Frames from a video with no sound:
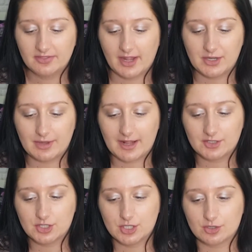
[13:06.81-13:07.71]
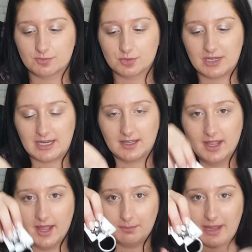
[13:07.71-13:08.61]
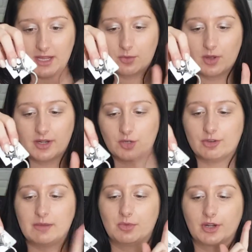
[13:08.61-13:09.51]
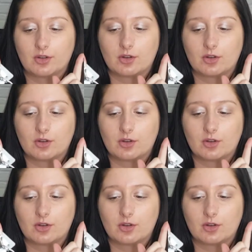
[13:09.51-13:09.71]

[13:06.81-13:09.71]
then you get to choose between pink one, a cream one,